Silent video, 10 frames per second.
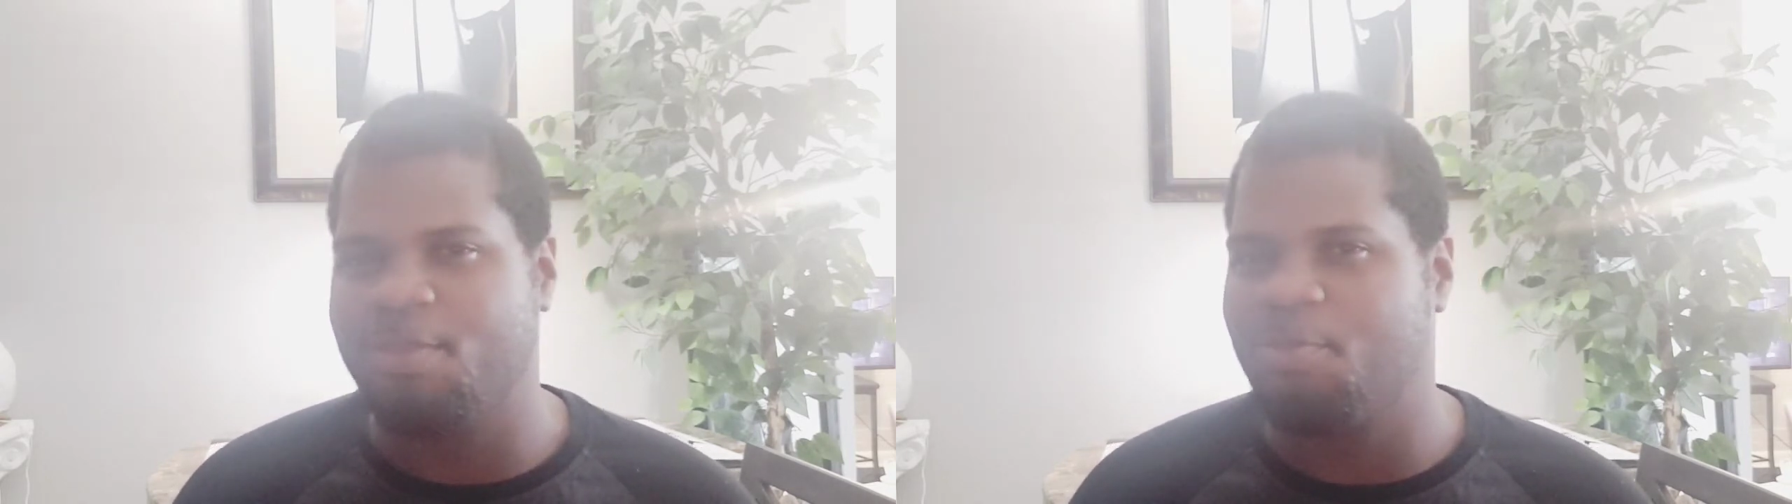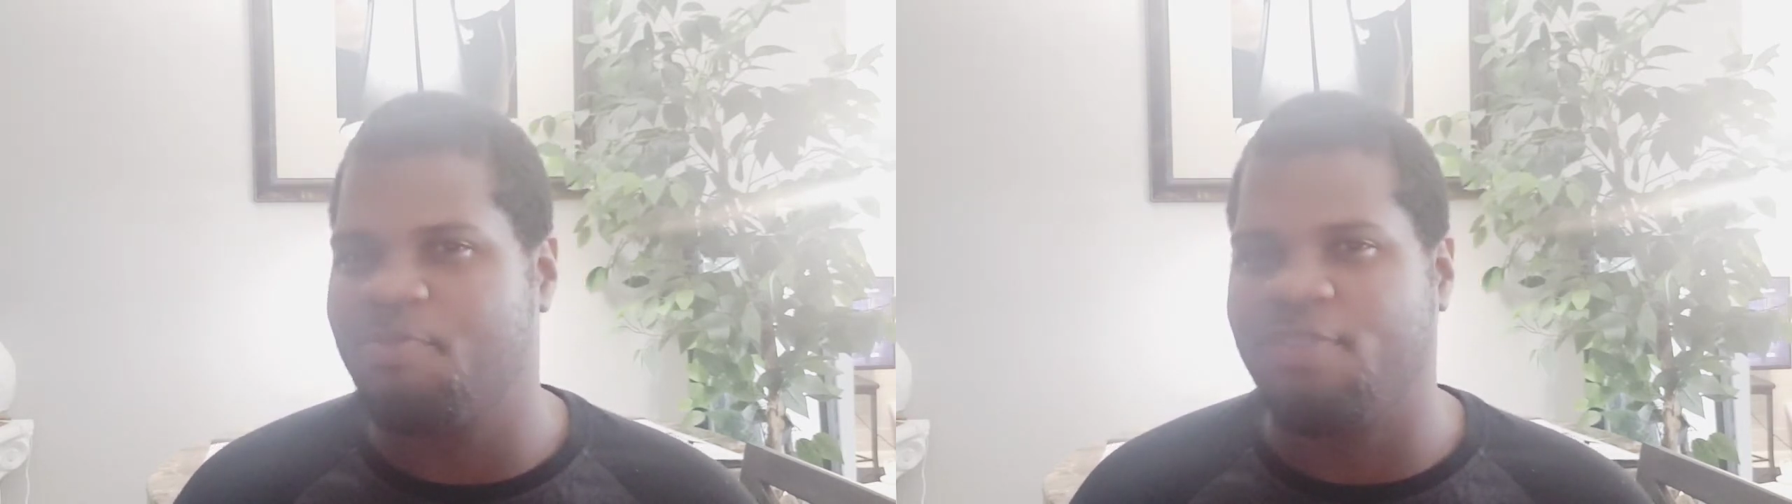She
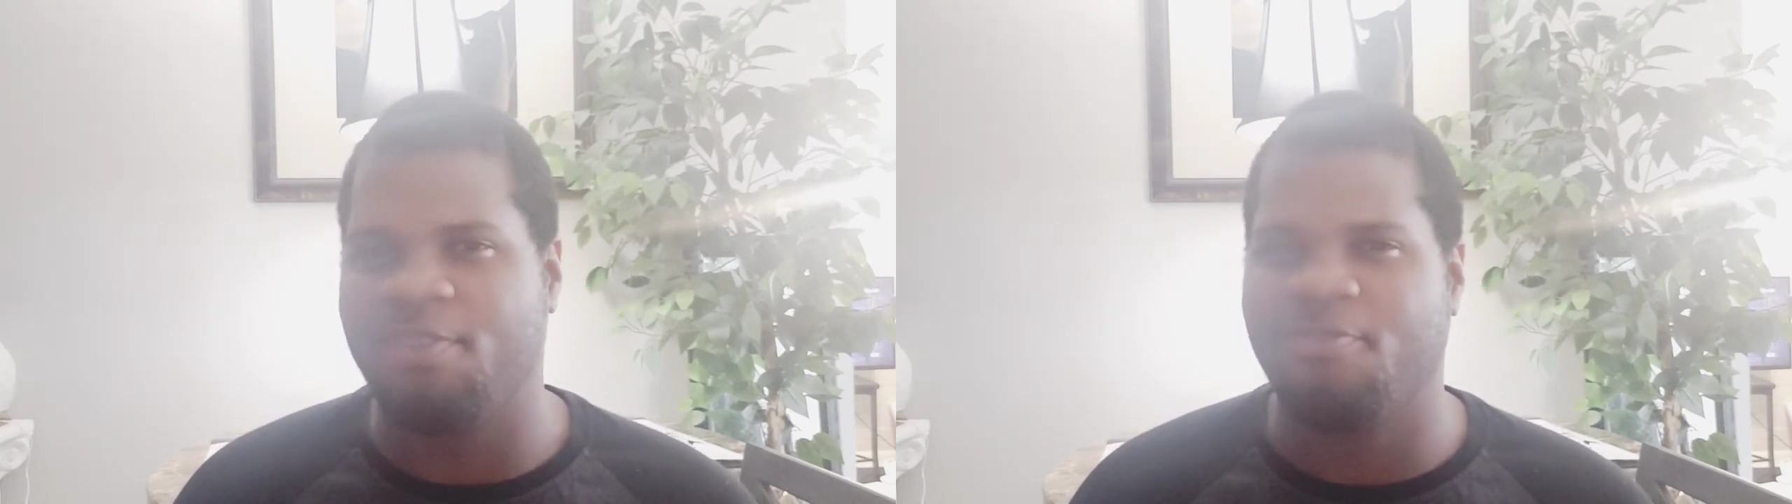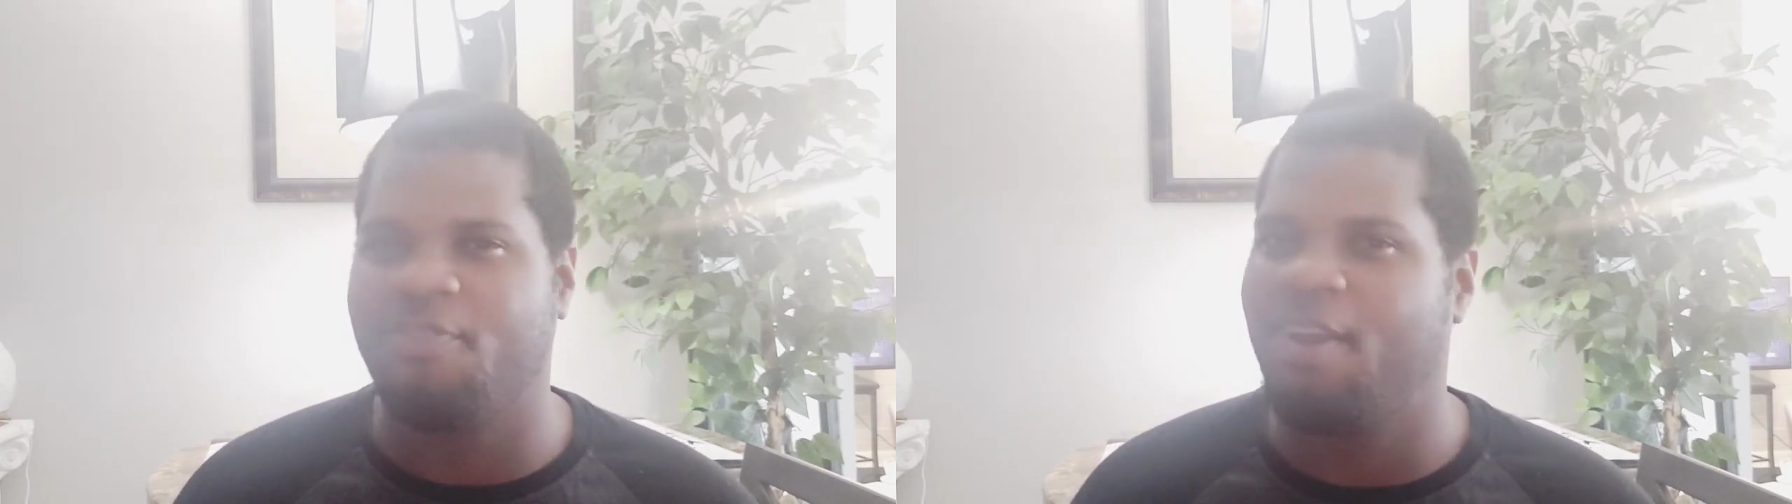was
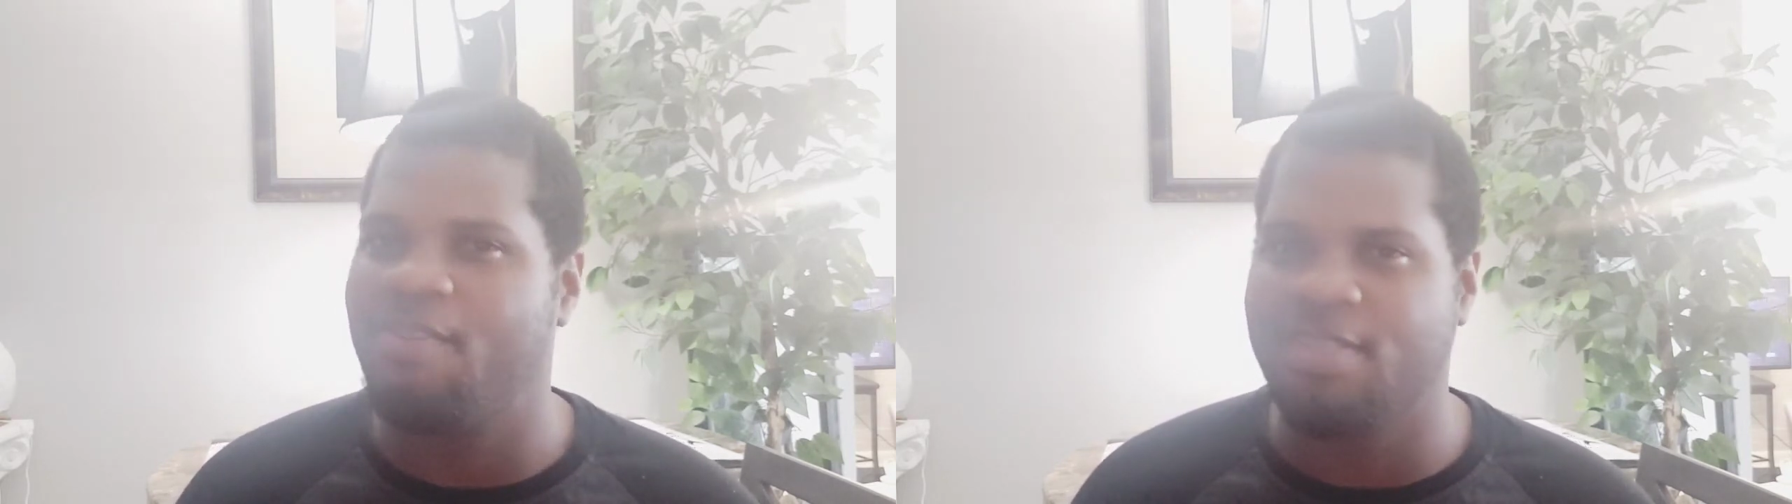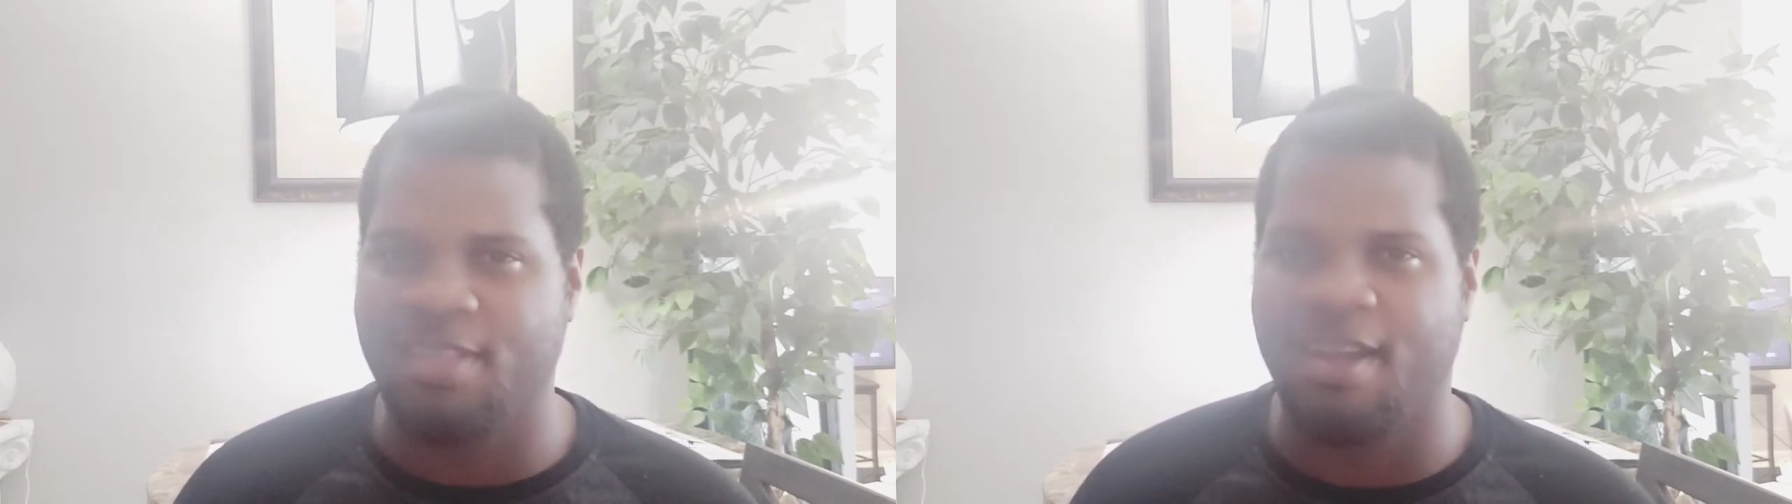feeling
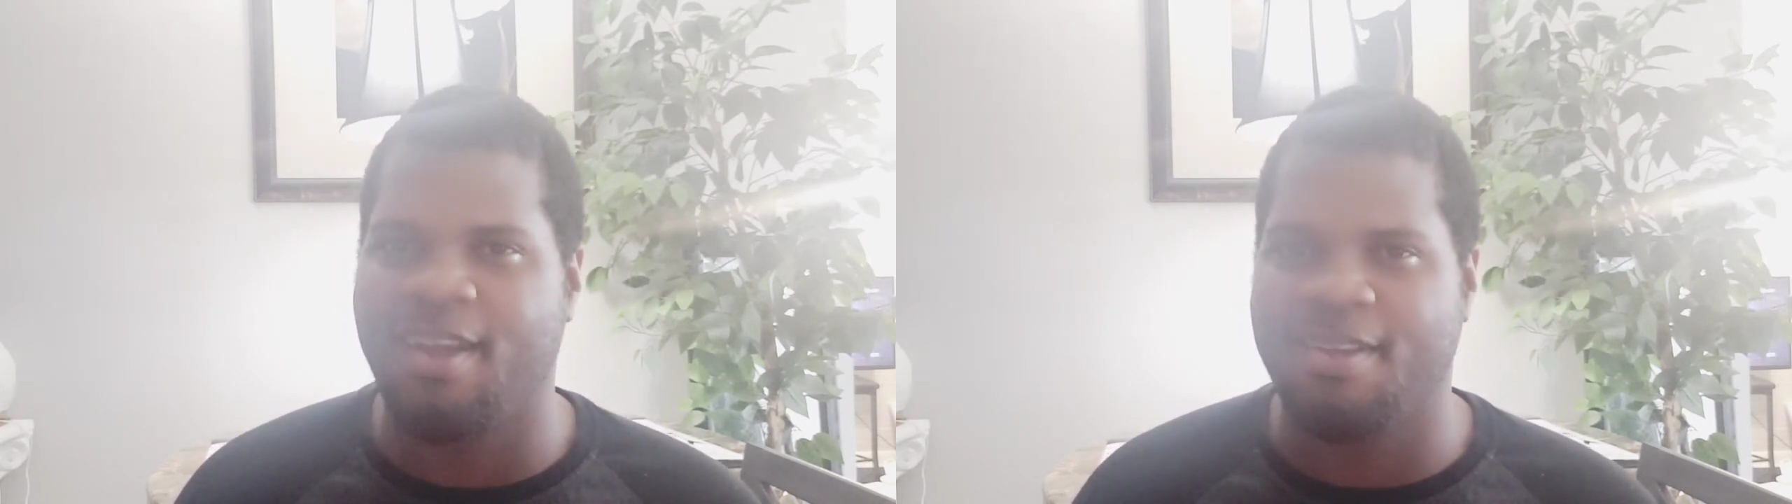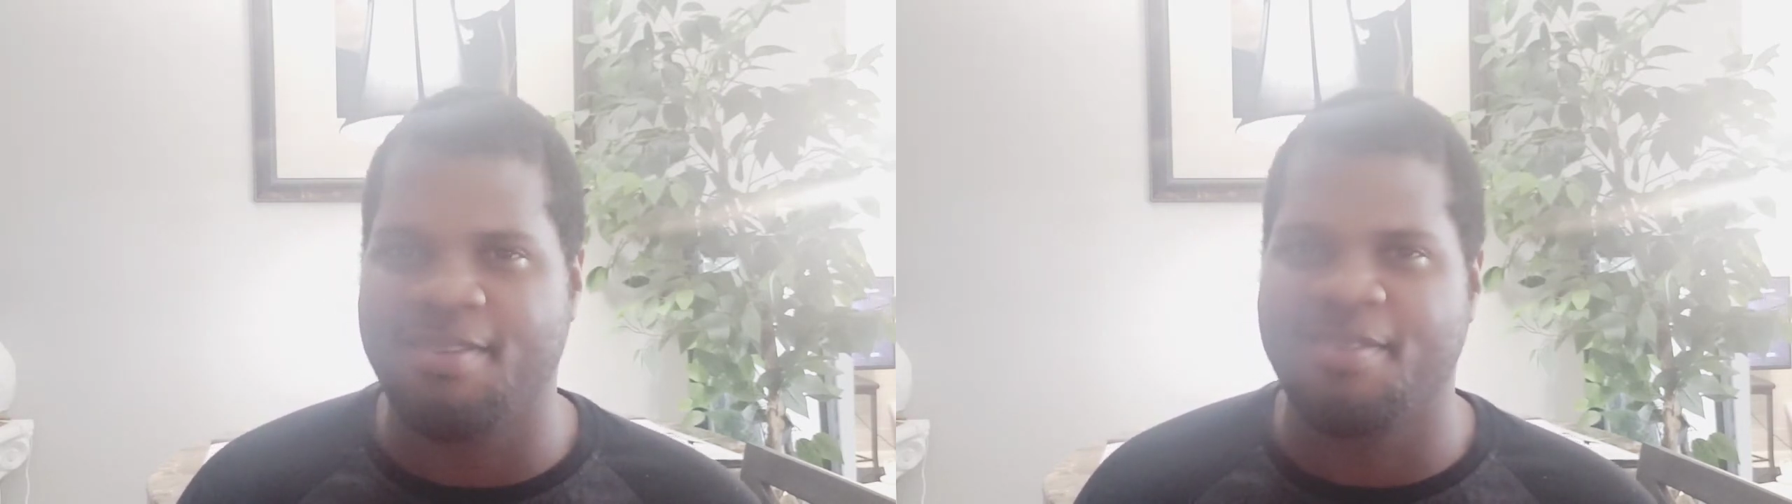very
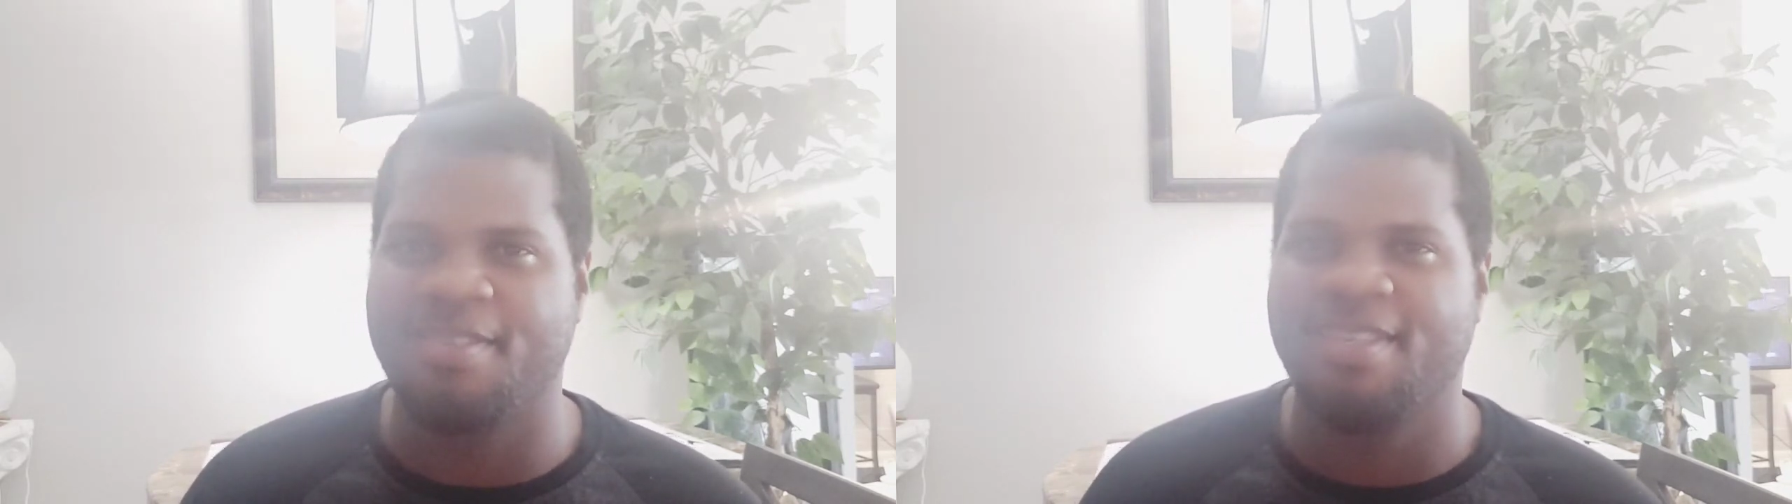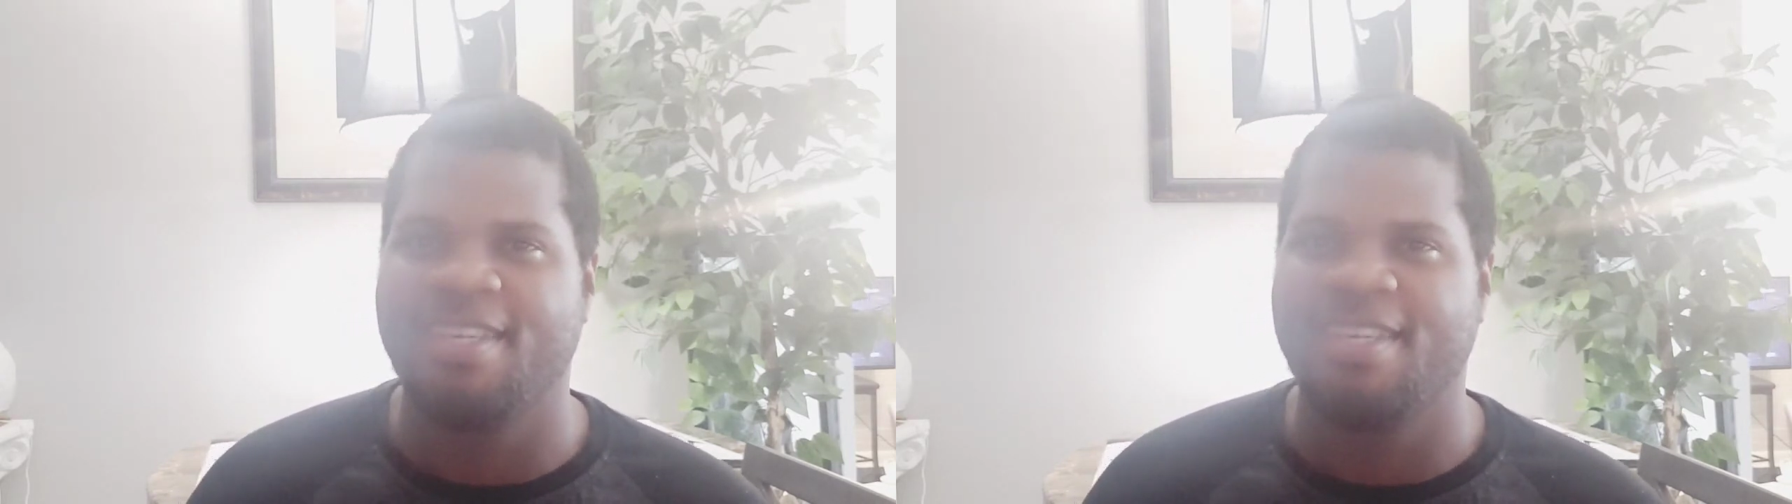tired,